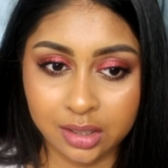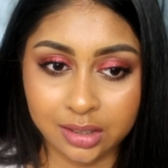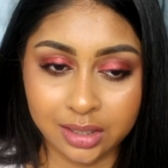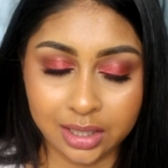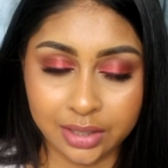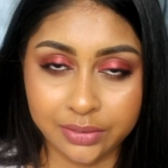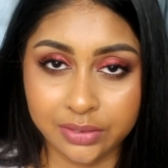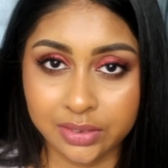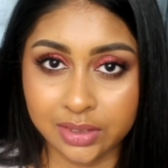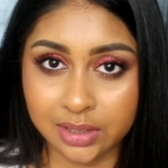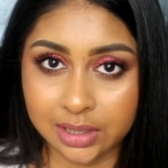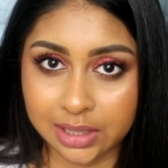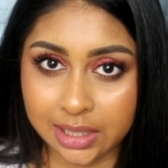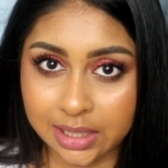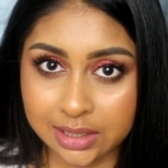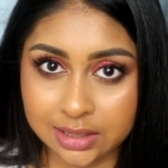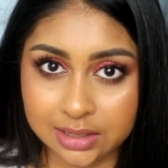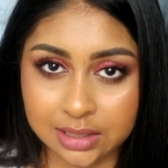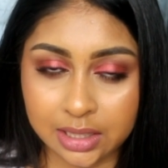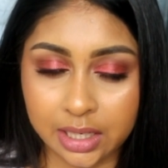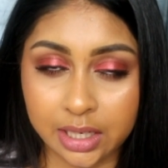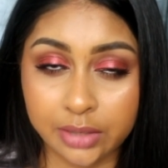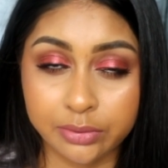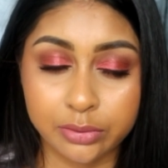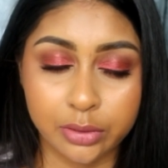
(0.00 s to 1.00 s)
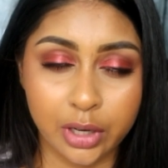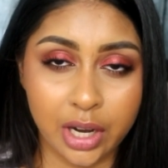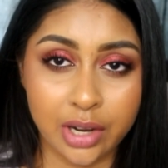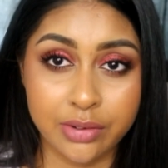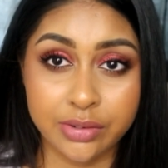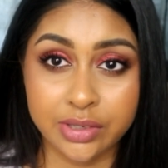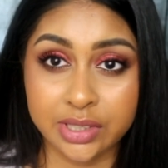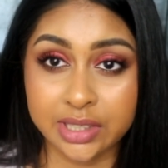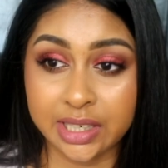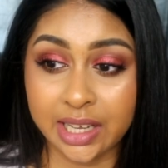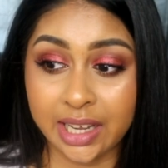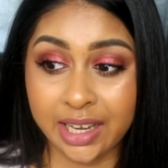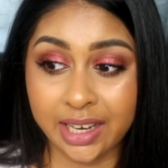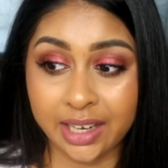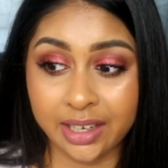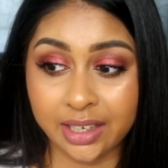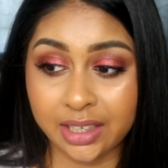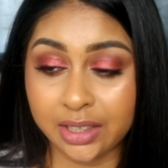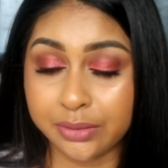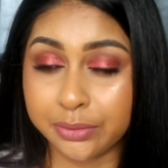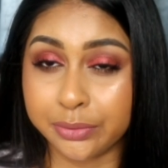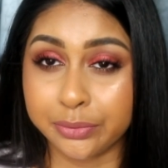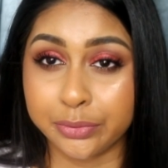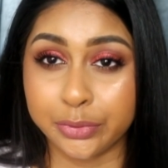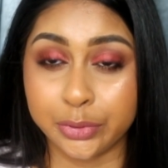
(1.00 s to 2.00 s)
nevertheless. Like, for every day,
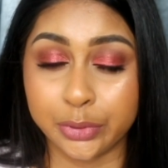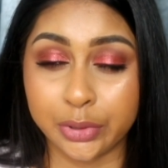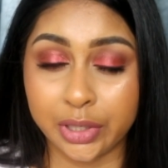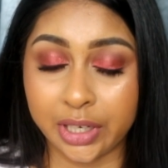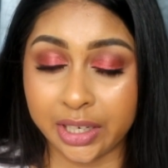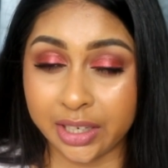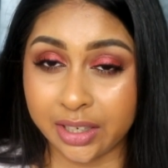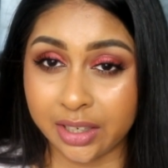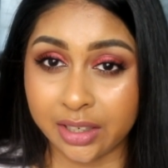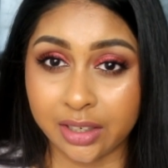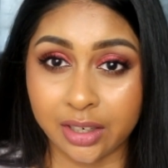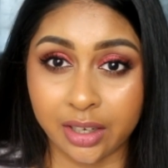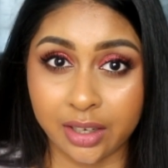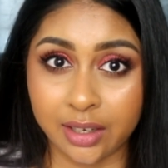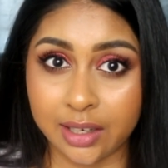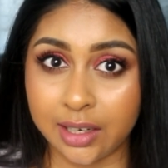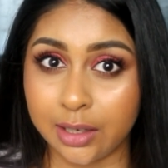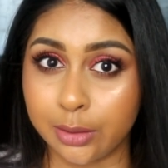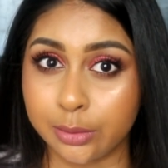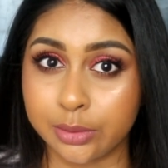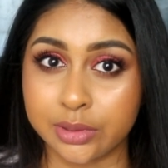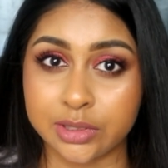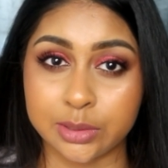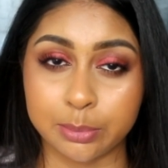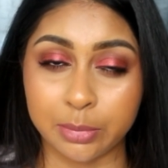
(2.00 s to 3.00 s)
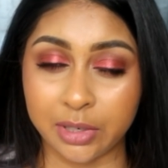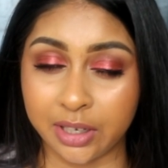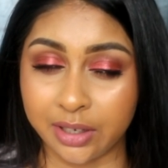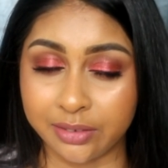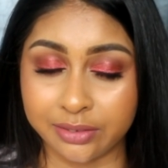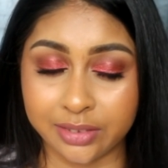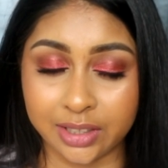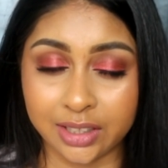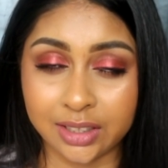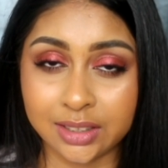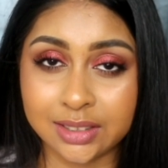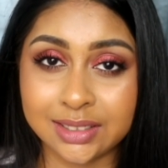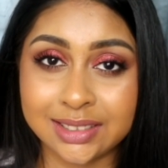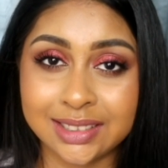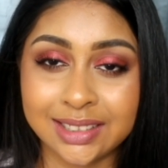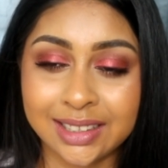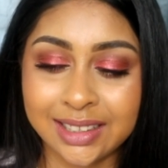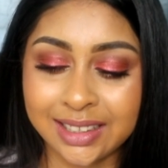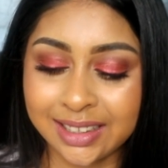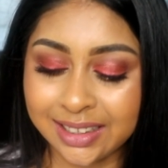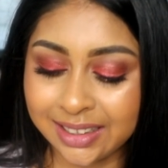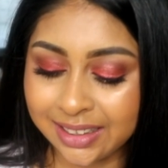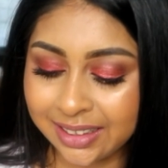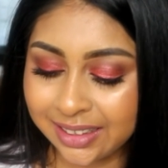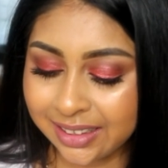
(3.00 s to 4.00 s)
even for like a night out, it's perfect.
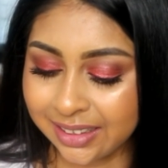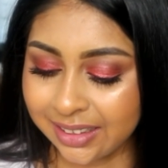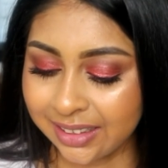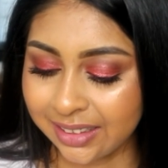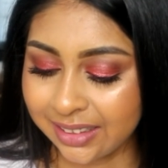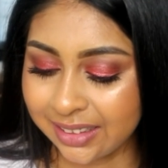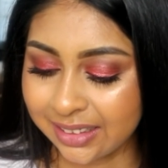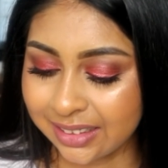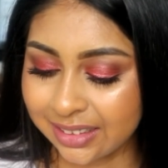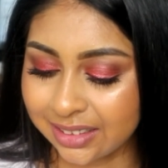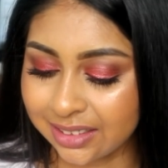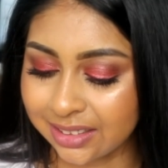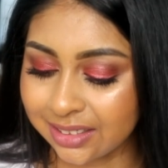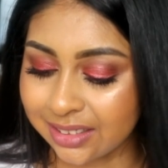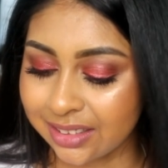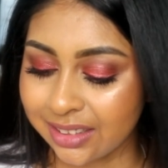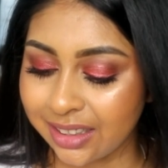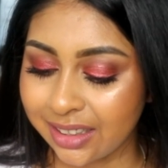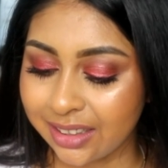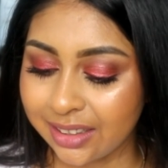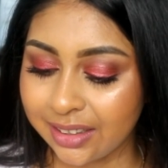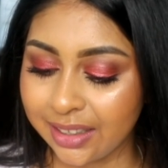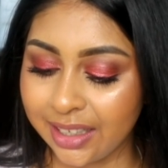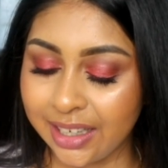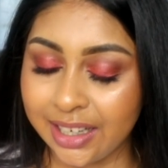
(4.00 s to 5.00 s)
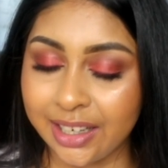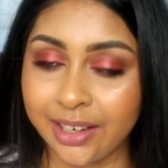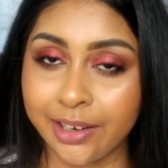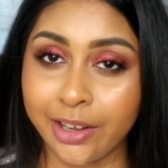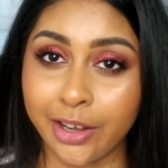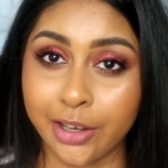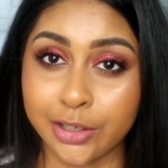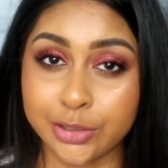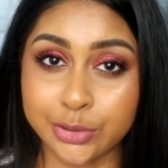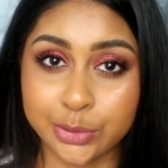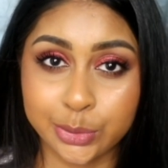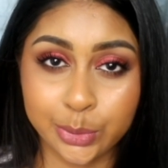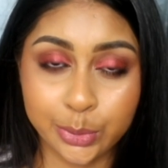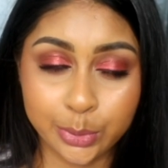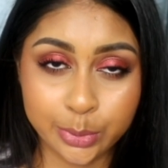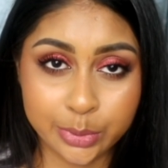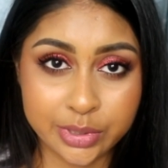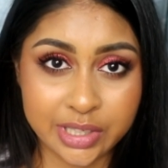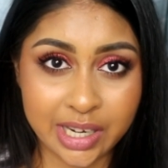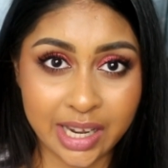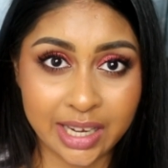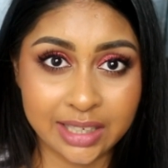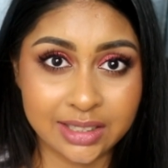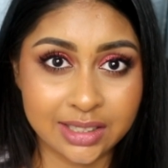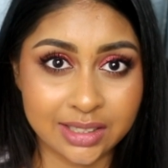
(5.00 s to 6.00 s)
It lasts all
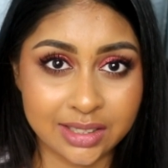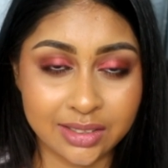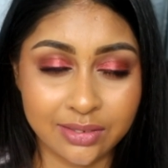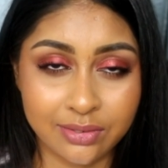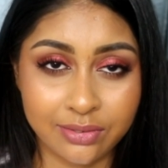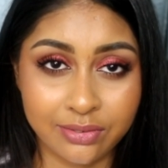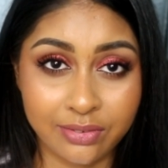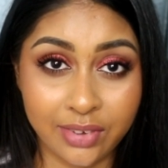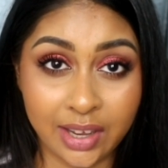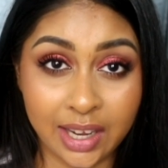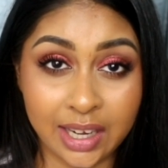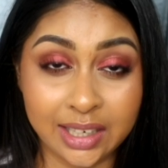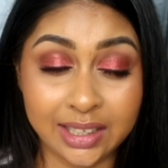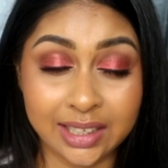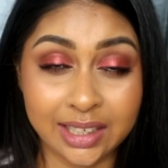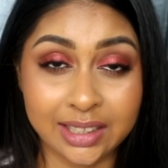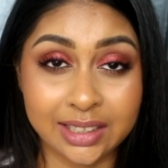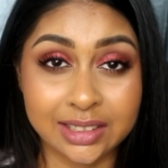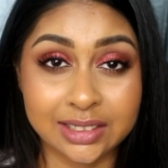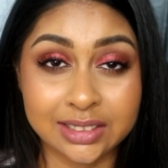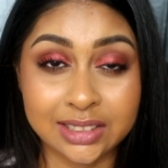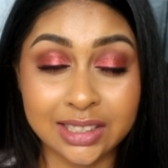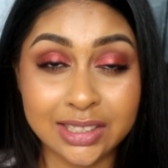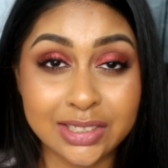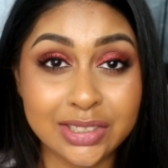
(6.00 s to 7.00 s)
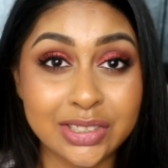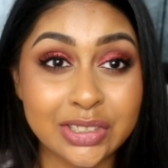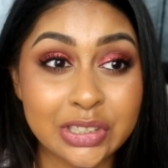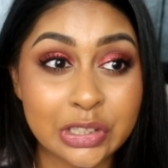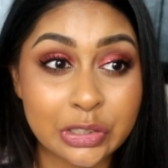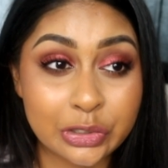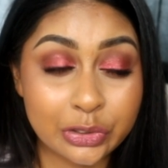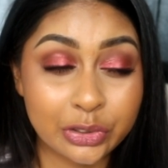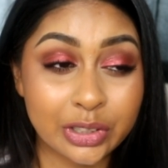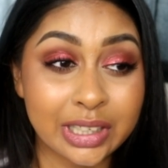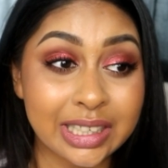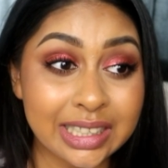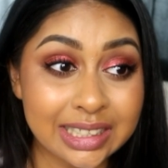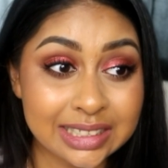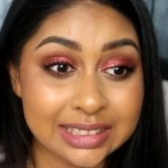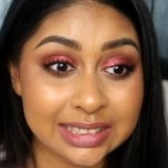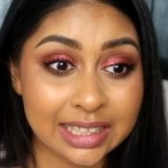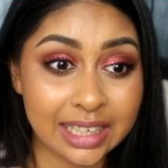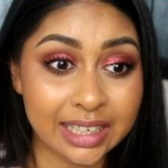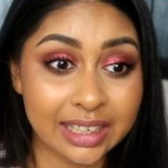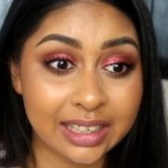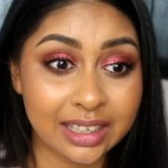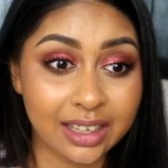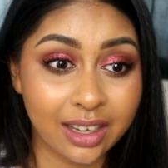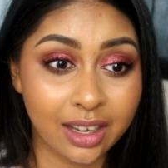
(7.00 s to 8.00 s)
day, doesn't fade, and it doesn't crease.
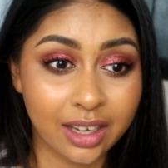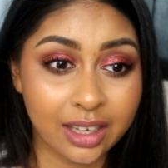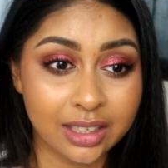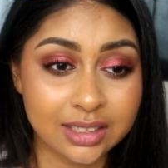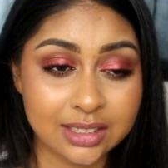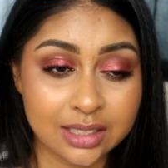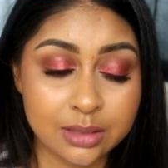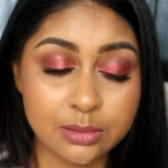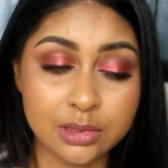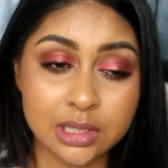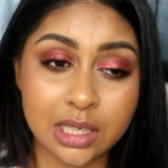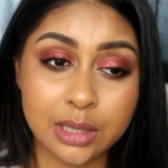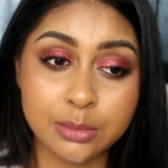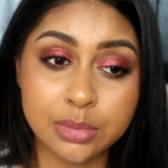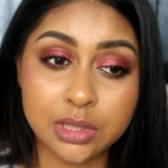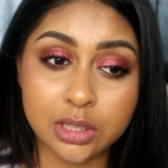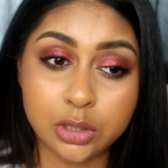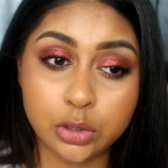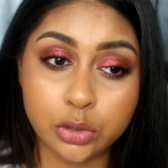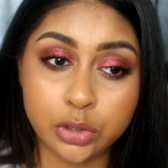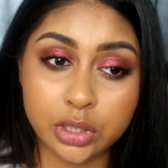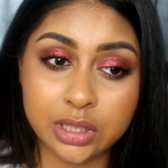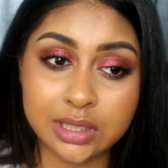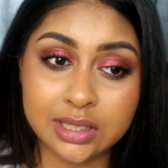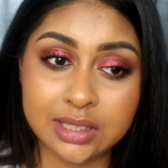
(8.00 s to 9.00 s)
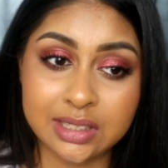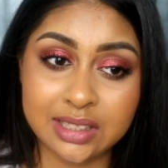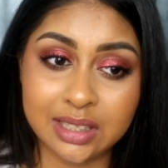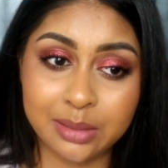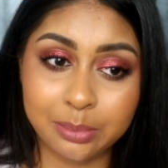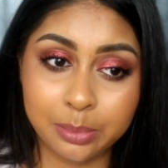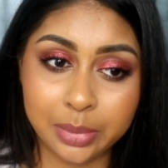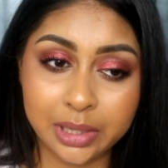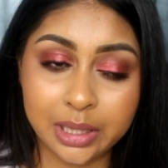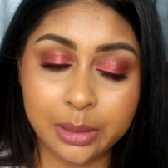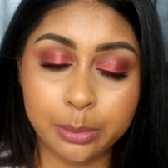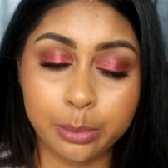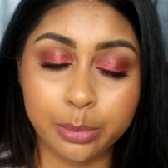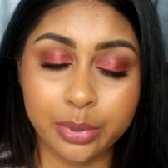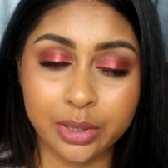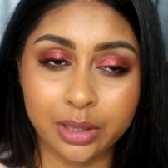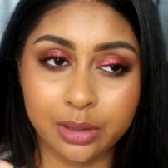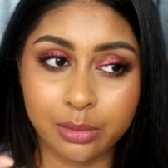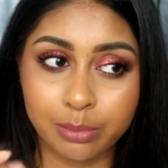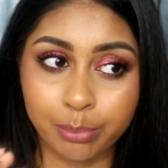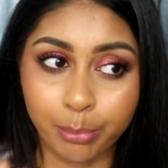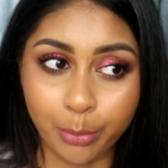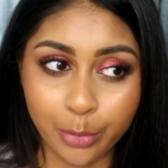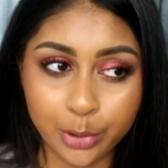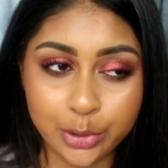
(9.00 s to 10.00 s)
Like, sometimes it creases a bit,
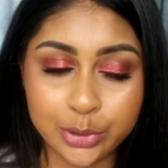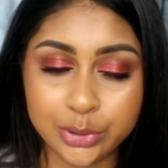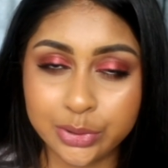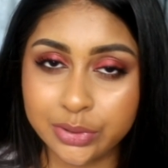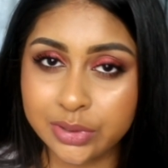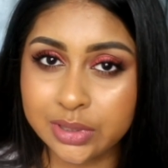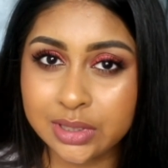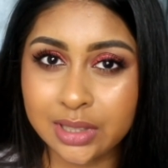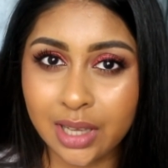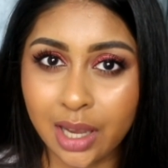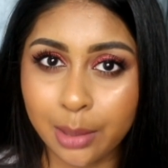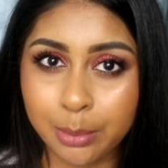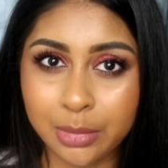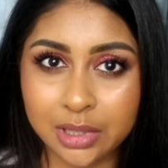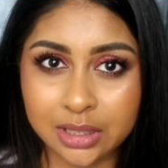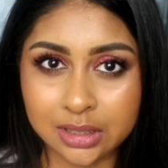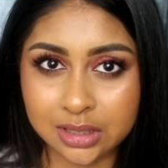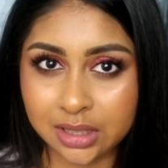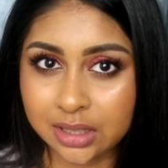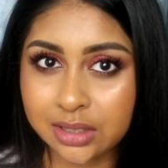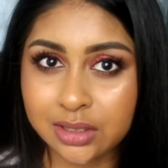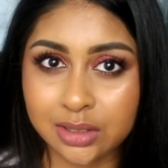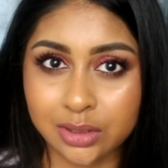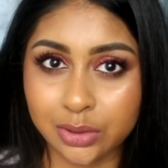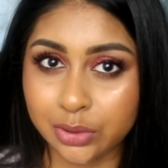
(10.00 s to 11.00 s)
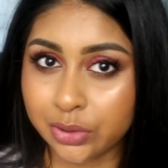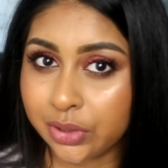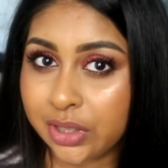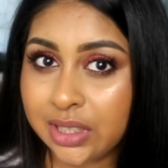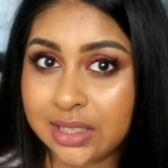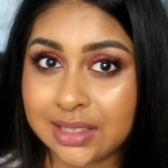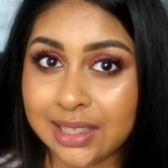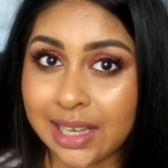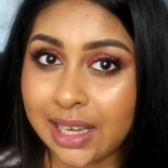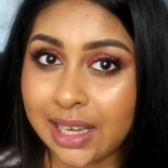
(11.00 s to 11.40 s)
but most of the time it doesn't crease